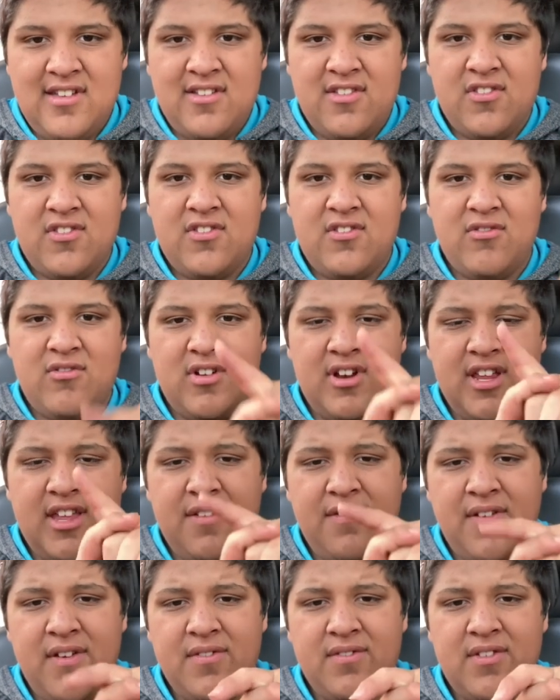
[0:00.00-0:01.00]

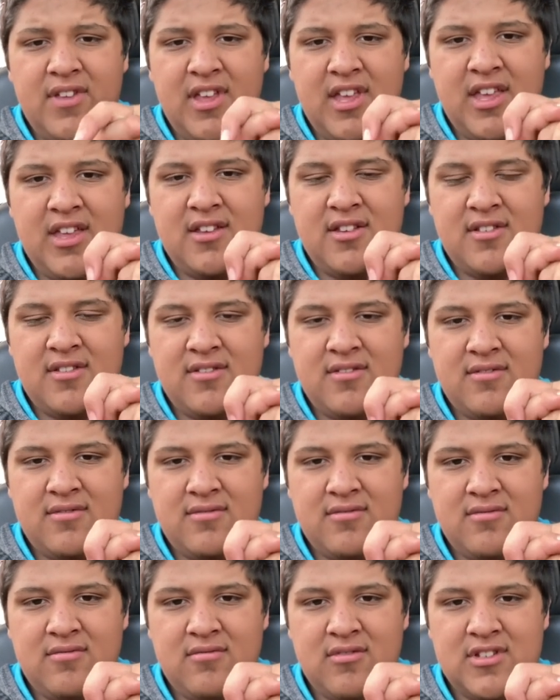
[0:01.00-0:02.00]
2015
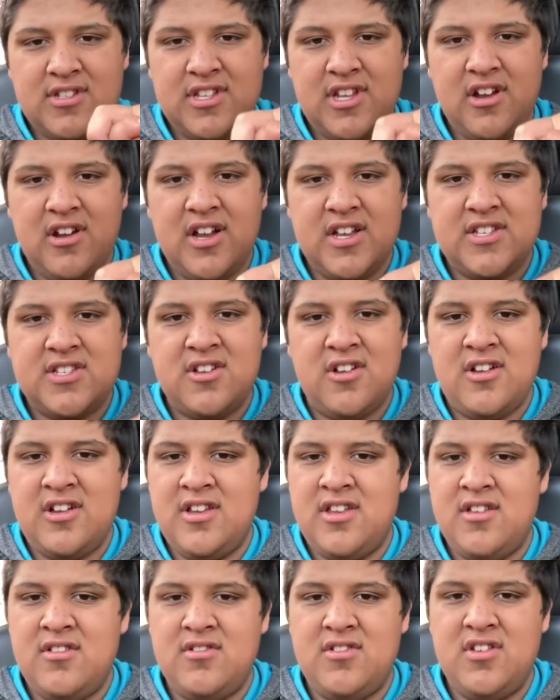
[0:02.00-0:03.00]
was the year I started
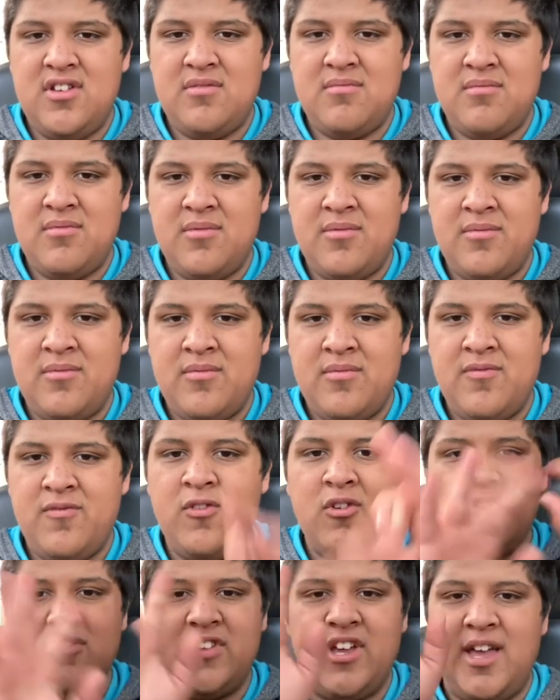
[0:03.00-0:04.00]
YouTube
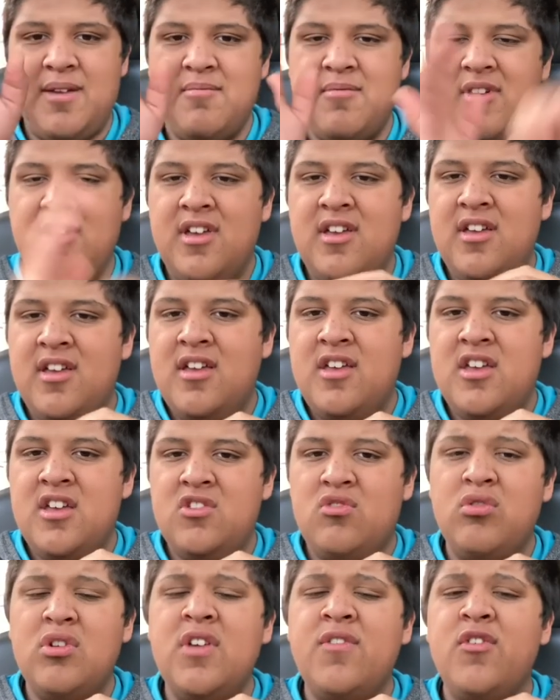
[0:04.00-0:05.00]
full time. In
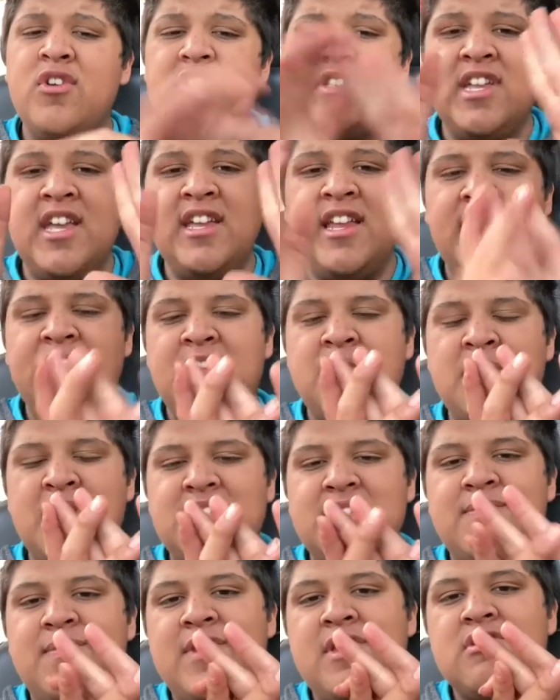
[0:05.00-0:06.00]
2014, I did make
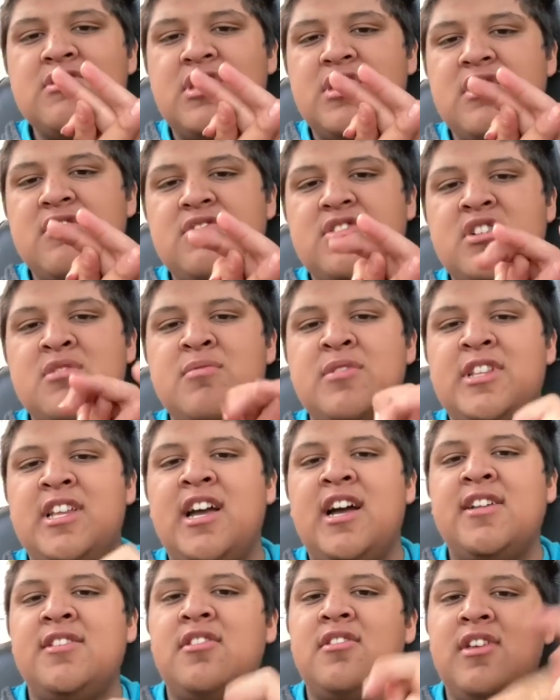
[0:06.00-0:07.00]
some videos on YouTube, but they
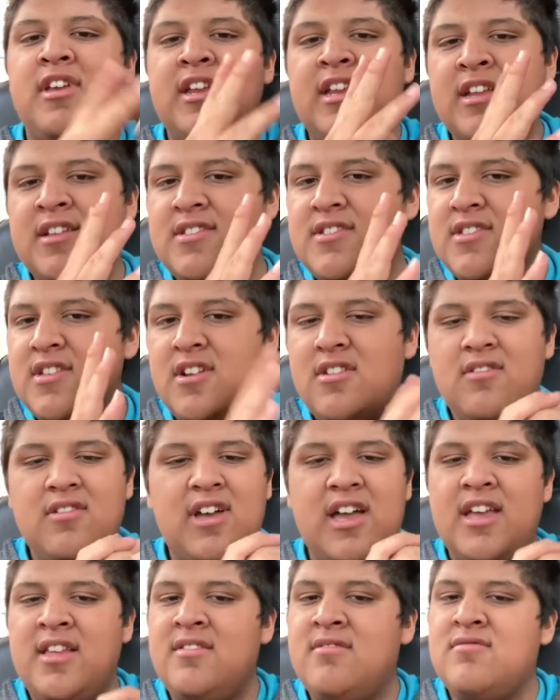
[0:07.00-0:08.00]
got deleted. So
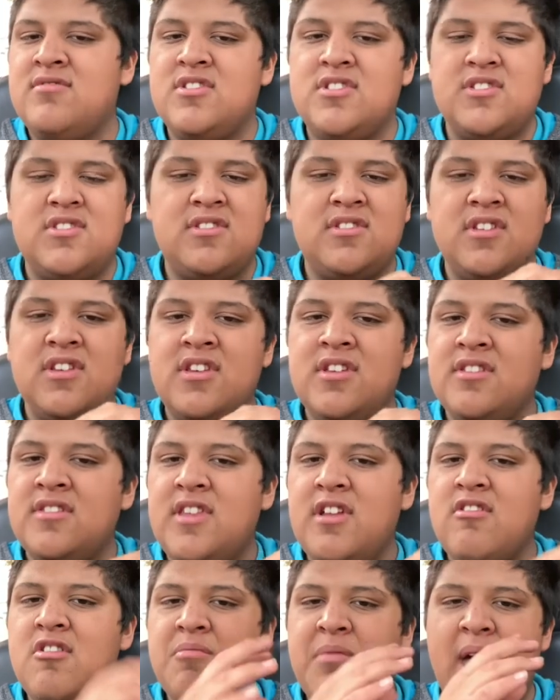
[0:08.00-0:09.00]

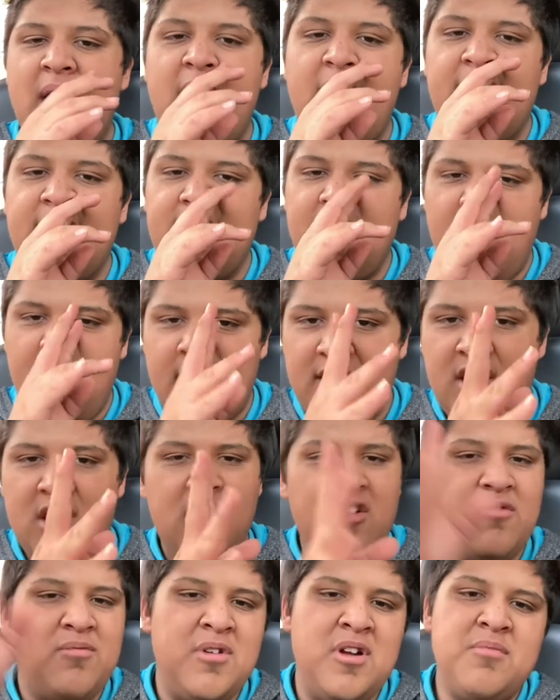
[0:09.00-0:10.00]
they were bad. They had
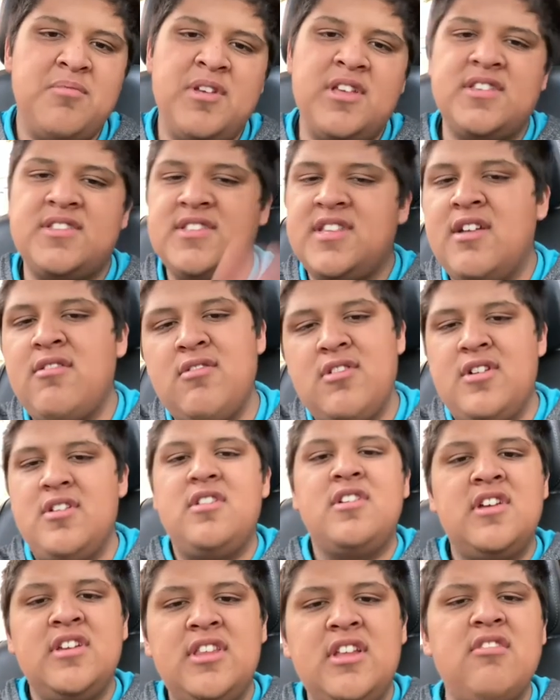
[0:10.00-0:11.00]
no purpose. They were
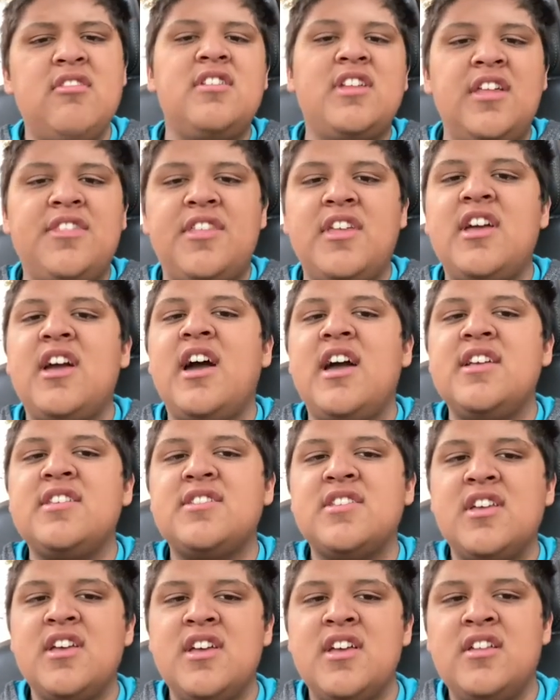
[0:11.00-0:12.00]
nothing, guys.
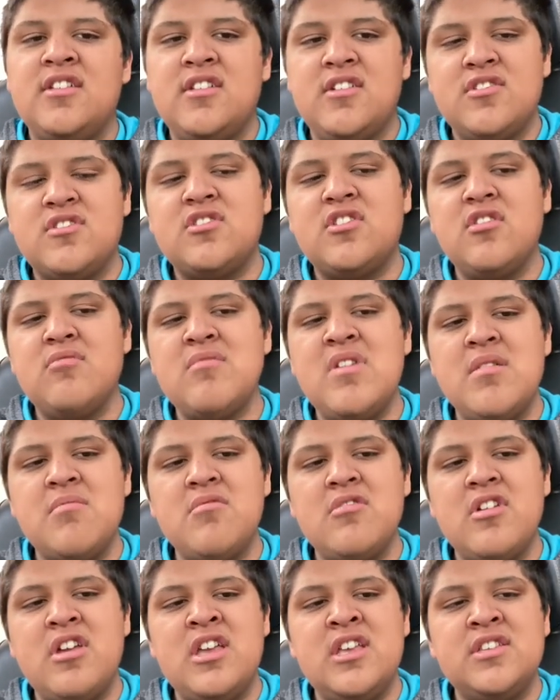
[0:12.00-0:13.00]
They're still
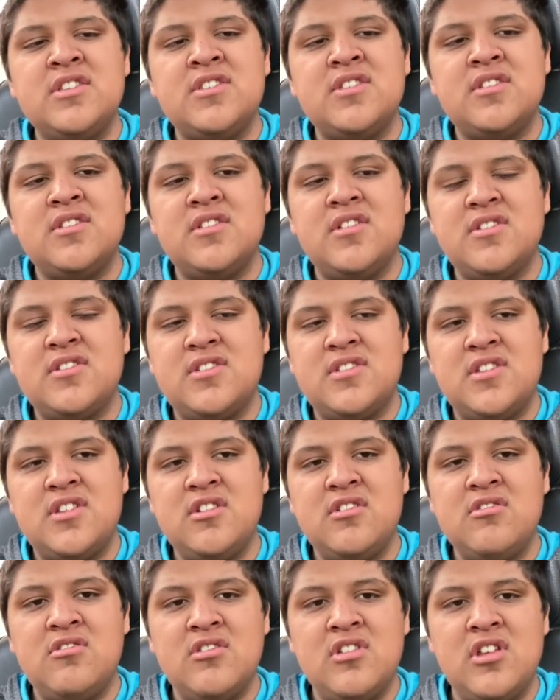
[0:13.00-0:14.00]
memories. They're
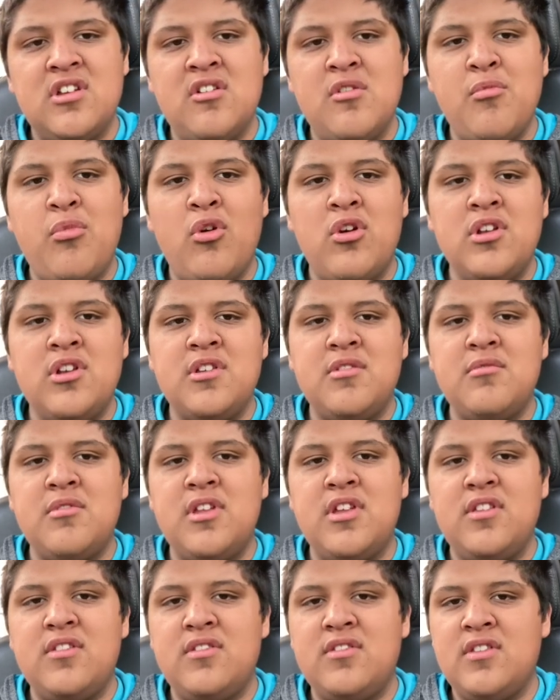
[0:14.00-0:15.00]
still, important
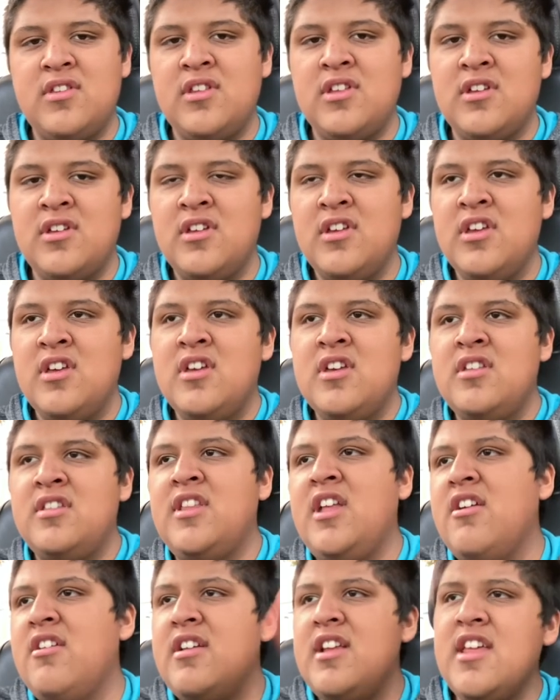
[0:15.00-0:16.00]
to the
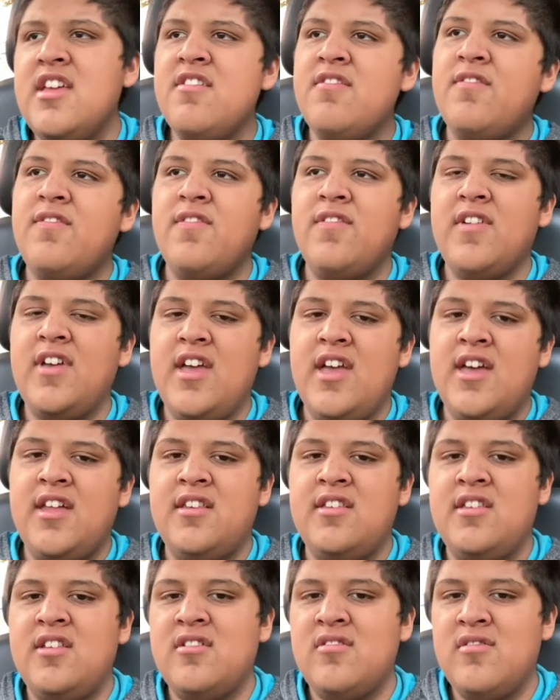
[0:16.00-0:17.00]
narrative
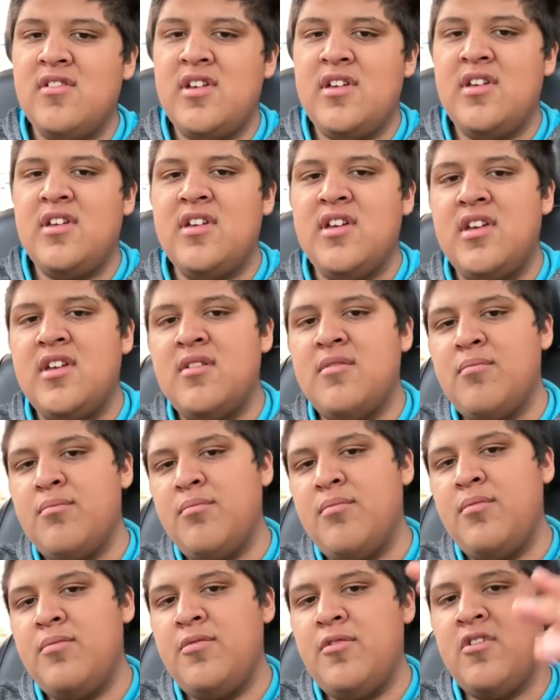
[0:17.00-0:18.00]
and,
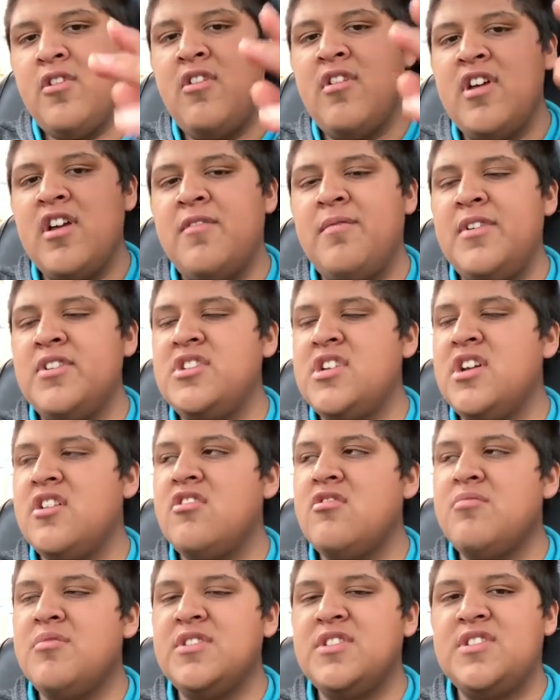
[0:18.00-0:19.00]
growing of my
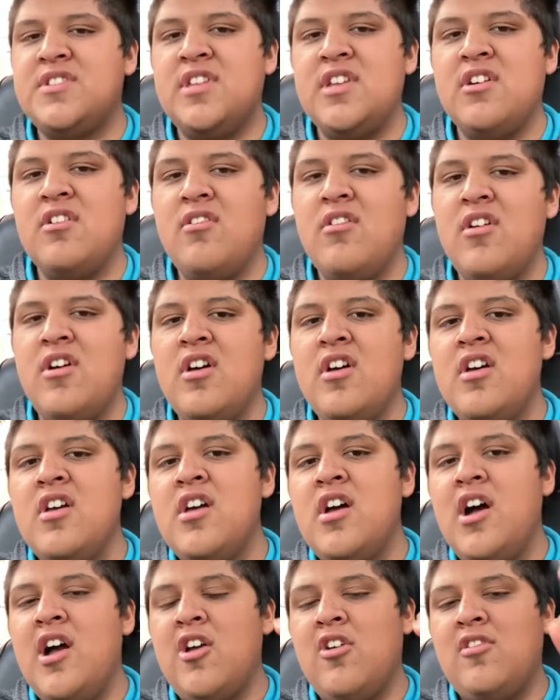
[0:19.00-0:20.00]
channel. But still,
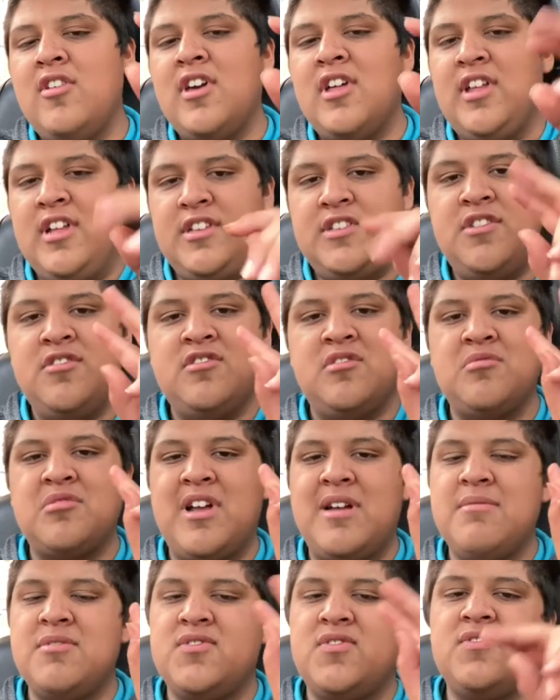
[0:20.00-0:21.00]
I only got like 2
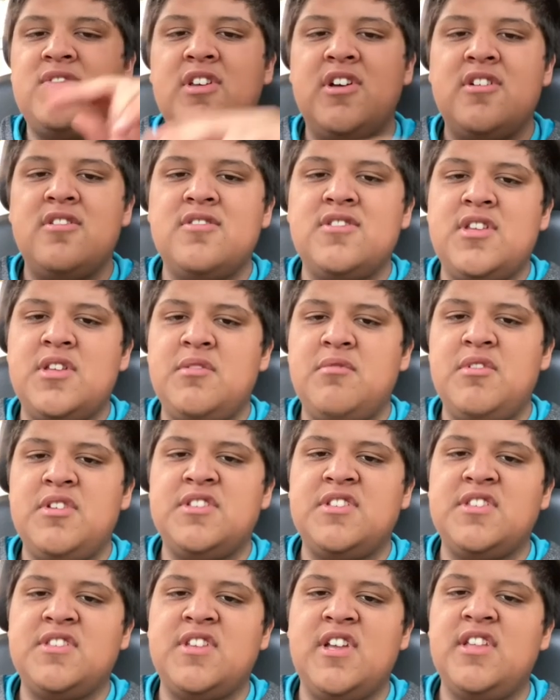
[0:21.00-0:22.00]
subscribers from those, and we
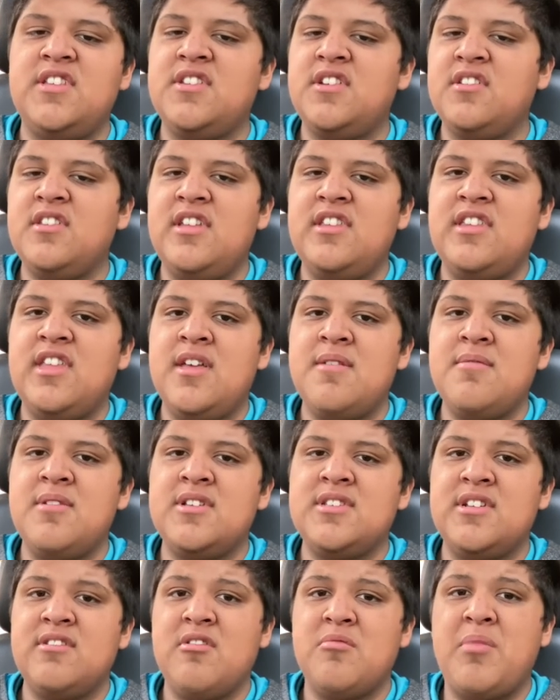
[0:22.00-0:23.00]
decided to delete them
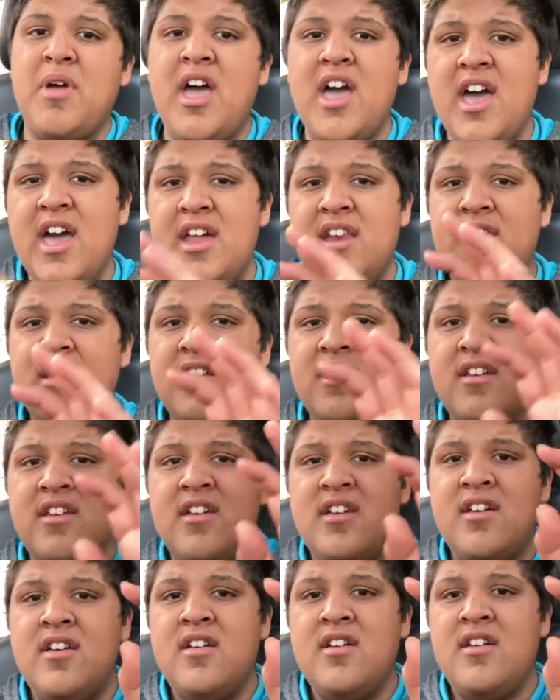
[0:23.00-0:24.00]
because they were bad.
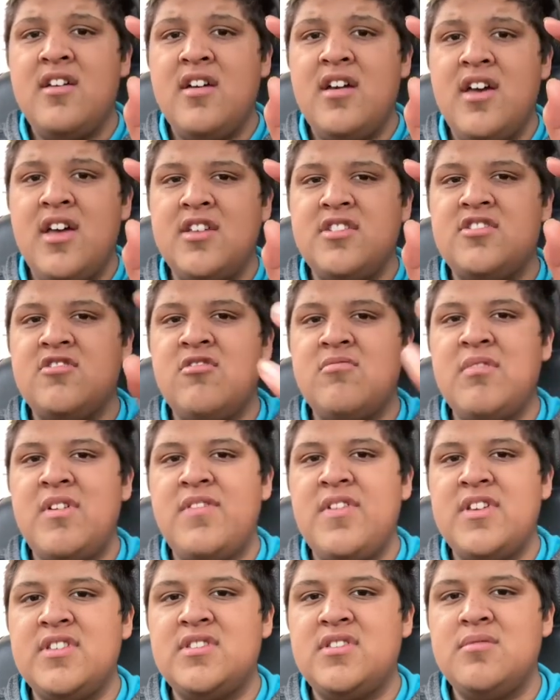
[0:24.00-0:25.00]
I showed my
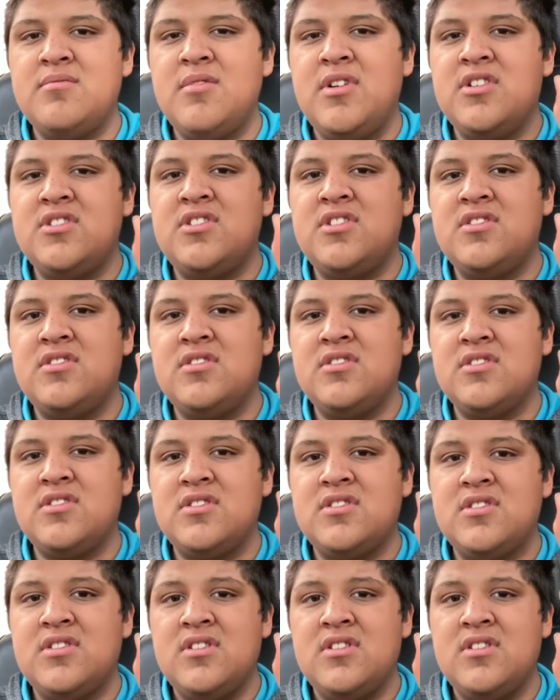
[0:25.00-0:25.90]
face too much and just,